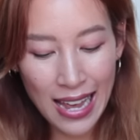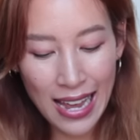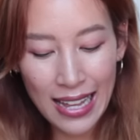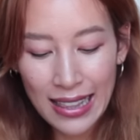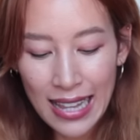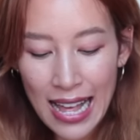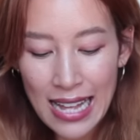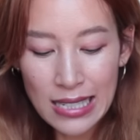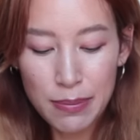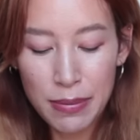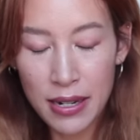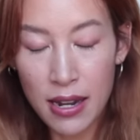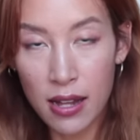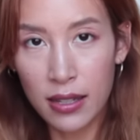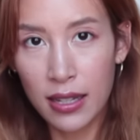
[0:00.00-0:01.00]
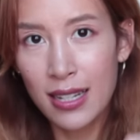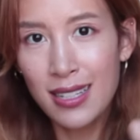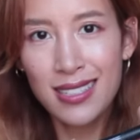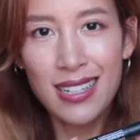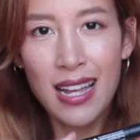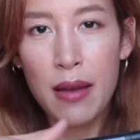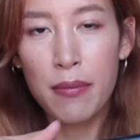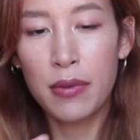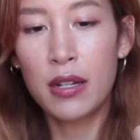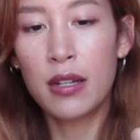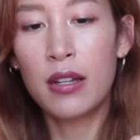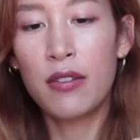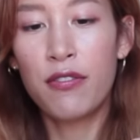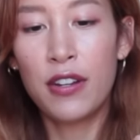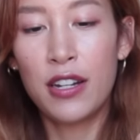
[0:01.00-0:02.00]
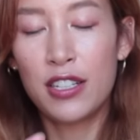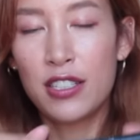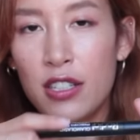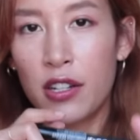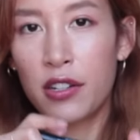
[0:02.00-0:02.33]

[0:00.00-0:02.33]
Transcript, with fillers: And last but not least, I'm going to finish the